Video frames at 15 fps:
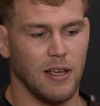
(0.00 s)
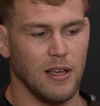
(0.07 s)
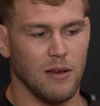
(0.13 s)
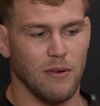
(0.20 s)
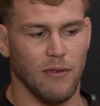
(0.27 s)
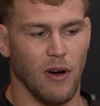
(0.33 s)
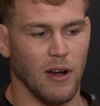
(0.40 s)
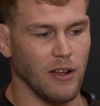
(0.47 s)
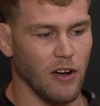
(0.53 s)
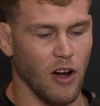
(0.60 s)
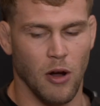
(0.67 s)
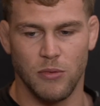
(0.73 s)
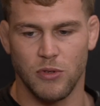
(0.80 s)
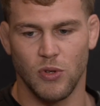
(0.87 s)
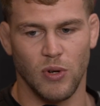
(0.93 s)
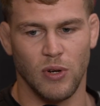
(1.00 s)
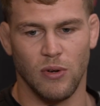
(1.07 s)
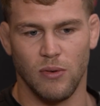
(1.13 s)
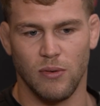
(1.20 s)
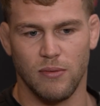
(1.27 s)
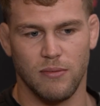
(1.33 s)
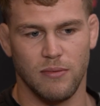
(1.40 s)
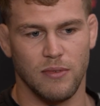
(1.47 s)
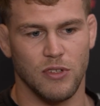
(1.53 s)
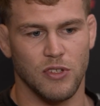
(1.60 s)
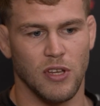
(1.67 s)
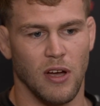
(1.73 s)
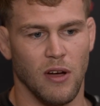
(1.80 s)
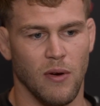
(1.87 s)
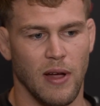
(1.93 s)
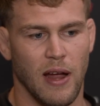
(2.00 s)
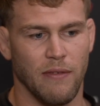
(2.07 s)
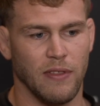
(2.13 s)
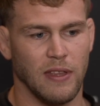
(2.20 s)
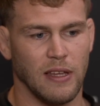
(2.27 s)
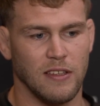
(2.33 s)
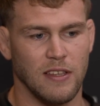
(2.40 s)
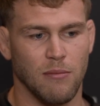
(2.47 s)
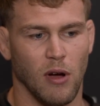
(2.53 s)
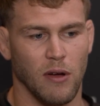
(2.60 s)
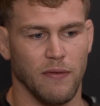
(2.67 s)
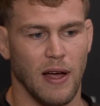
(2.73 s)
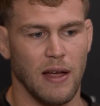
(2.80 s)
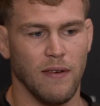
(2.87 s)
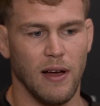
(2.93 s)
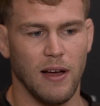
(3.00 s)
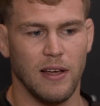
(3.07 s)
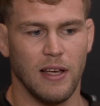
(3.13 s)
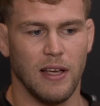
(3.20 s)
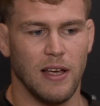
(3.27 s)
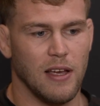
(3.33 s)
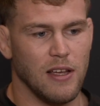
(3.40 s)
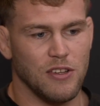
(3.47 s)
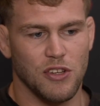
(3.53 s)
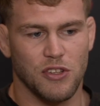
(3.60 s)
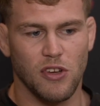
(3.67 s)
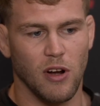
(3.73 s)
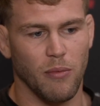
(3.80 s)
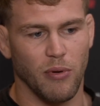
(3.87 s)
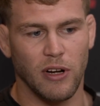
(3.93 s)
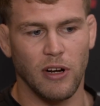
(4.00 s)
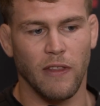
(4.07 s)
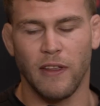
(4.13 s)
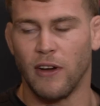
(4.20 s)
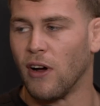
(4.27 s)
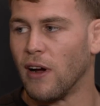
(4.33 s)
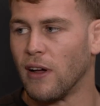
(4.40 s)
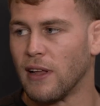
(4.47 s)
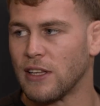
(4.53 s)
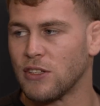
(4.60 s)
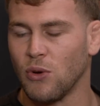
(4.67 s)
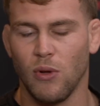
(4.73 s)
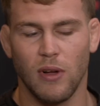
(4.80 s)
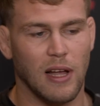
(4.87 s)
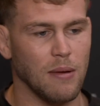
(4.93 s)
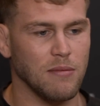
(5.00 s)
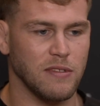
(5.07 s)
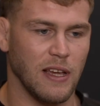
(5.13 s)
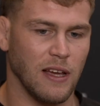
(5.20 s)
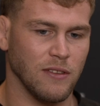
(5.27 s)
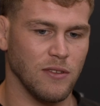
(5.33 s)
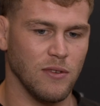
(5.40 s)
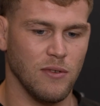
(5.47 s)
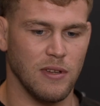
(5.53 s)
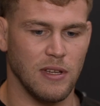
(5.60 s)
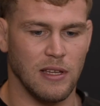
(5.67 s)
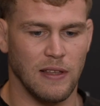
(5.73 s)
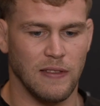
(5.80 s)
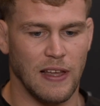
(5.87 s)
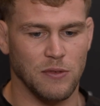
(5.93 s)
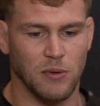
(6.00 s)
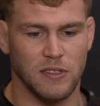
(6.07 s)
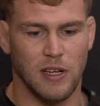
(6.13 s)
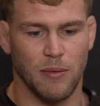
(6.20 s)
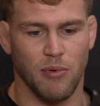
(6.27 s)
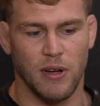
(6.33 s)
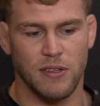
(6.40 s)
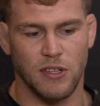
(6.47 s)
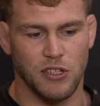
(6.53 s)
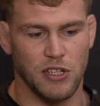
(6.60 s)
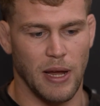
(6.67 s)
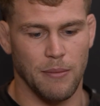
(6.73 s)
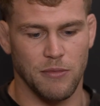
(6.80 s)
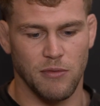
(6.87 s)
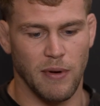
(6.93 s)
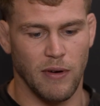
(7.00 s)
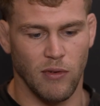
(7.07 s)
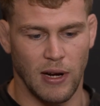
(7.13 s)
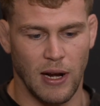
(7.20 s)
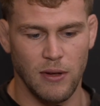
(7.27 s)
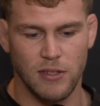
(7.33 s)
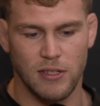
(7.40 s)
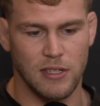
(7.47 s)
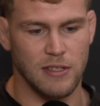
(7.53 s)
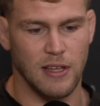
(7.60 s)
fighting on home soil. So everything's in my favour. Just got to bring it on the night. That's all it comes down to, and that's what separates the champs from everyone else, is